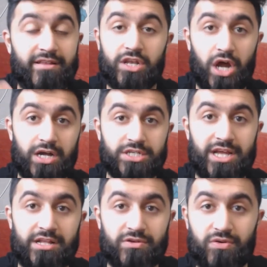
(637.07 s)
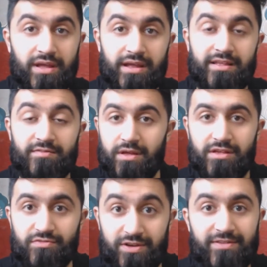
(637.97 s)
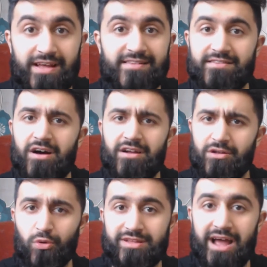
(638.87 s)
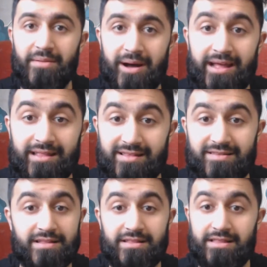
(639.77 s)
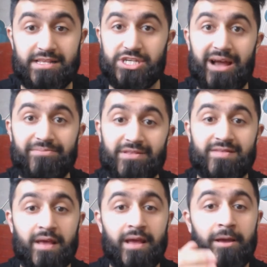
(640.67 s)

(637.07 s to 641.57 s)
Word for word: to dodge Katakuri, and his his reflexes are on an all-time high in this in these chapters.